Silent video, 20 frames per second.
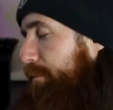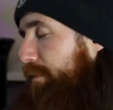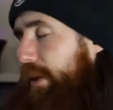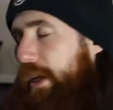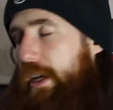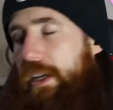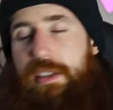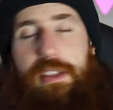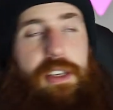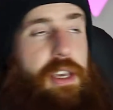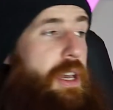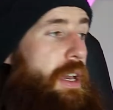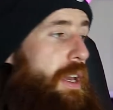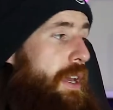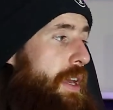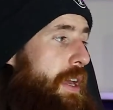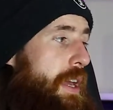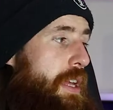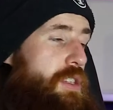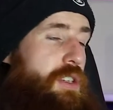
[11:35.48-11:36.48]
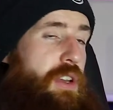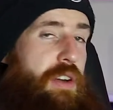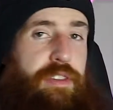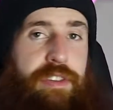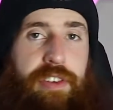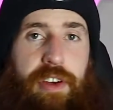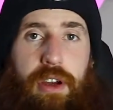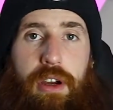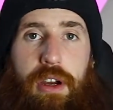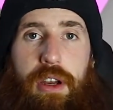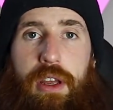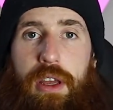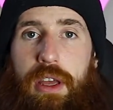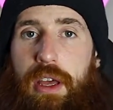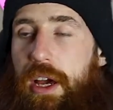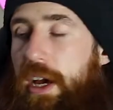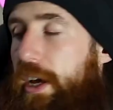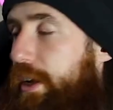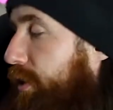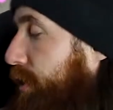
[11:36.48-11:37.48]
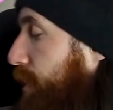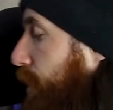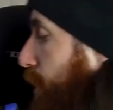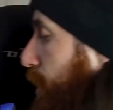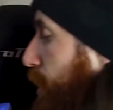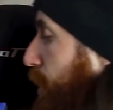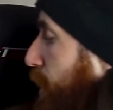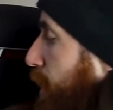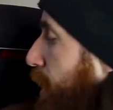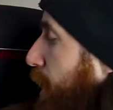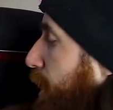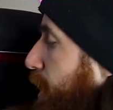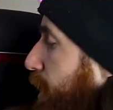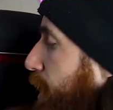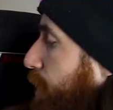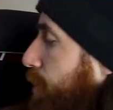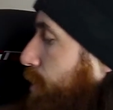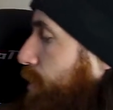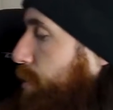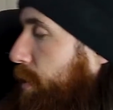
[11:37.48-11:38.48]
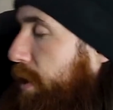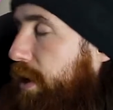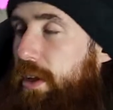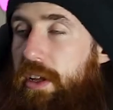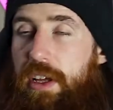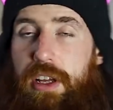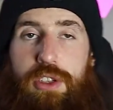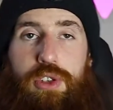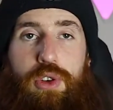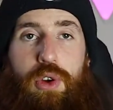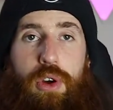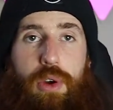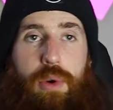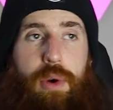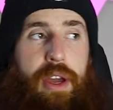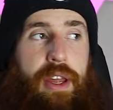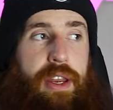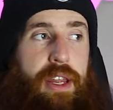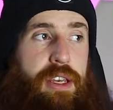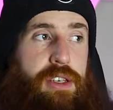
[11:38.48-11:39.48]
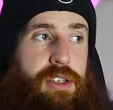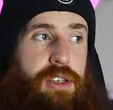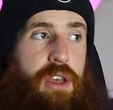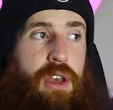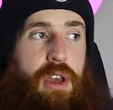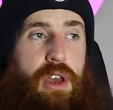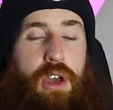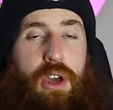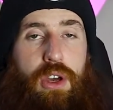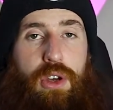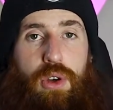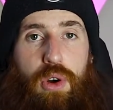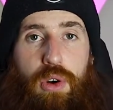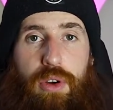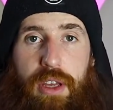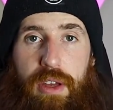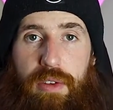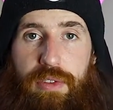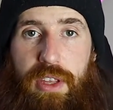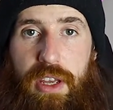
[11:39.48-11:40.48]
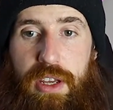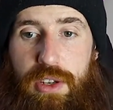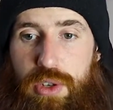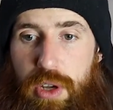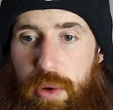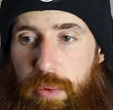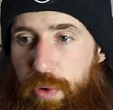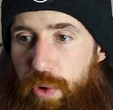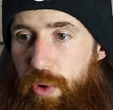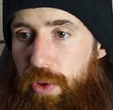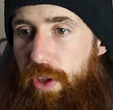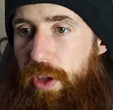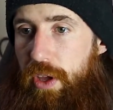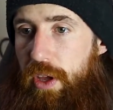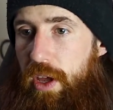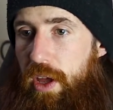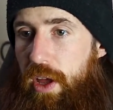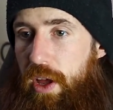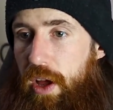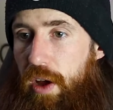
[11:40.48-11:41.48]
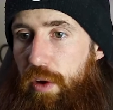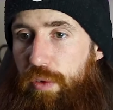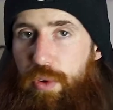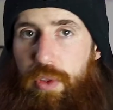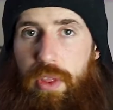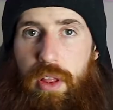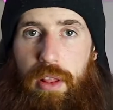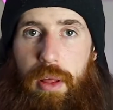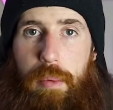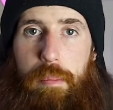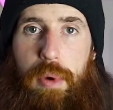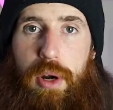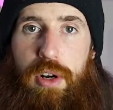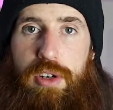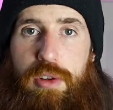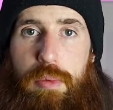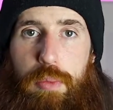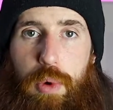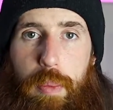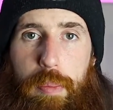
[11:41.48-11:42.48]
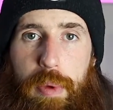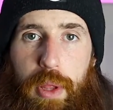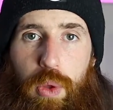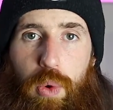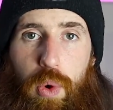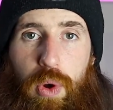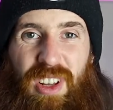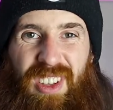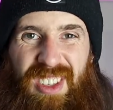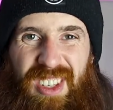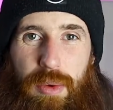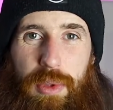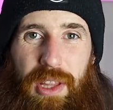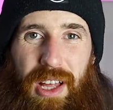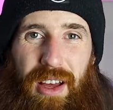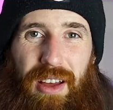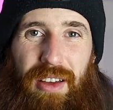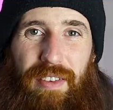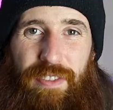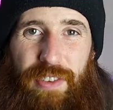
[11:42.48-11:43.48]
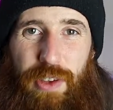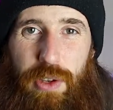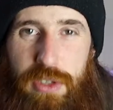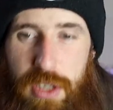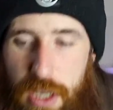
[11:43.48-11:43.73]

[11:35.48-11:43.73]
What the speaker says: it's comfier. And in here as well, it's got quite a nice concave to it. So I'll throw the lumbar support pillow on and see what that feels